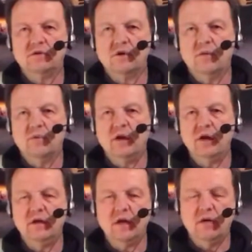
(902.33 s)
start
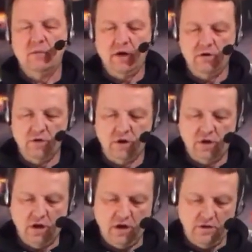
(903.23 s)
paying down my credit
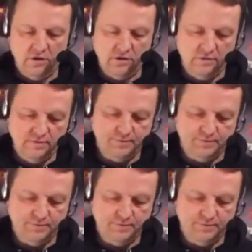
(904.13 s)
cards.